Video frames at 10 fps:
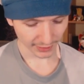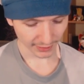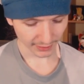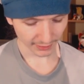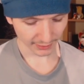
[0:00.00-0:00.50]

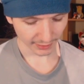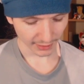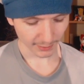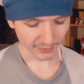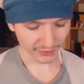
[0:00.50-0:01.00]
Yeah,
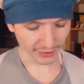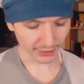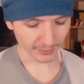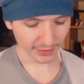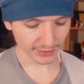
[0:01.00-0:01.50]
with a
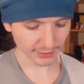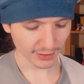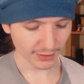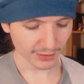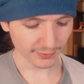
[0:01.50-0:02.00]
little bit
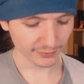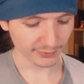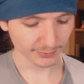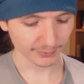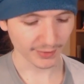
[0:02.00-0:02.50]
of
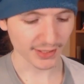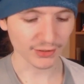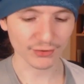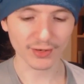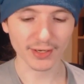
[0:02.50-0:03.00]

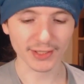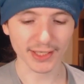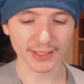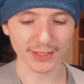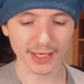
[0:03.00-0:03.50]
Innistrad
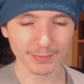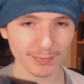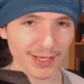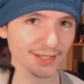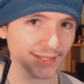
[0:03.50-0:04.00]
in it, and
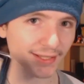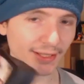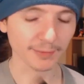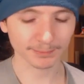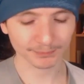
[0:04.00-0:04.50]

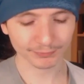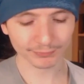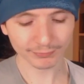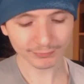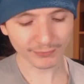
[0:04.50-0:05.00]
basically,
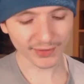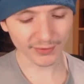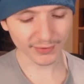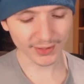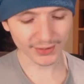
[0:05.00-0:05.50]

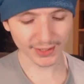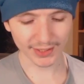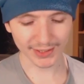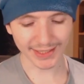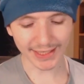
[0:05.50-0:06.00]
this
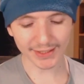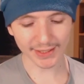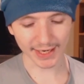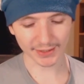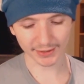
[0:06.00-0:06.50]
is an
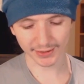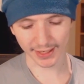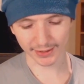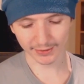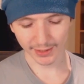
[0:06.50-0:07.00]
Izzet
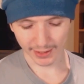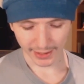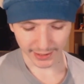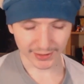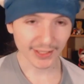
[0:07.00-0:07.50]
deck.
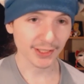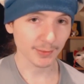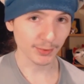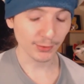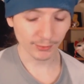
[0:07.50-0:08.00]
Izzet
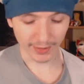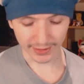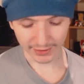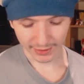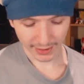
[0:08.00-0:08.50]
is
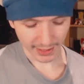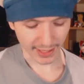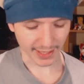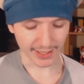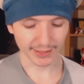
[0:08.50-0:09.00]
blue-red,
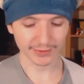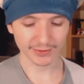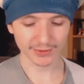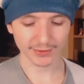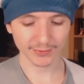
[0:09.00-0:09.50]

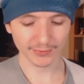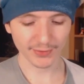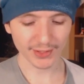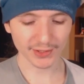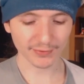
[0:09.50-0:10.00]
and
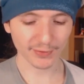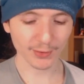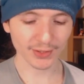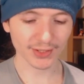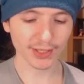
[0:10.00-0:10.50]
this
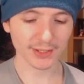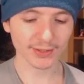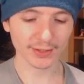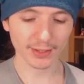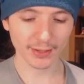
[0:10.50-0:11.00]

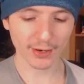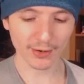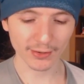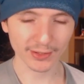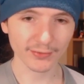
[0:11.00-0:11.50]
focuses
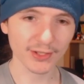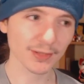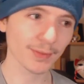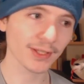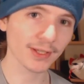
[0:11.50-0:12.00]
on
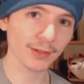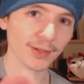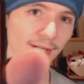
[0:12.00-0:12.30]
this particular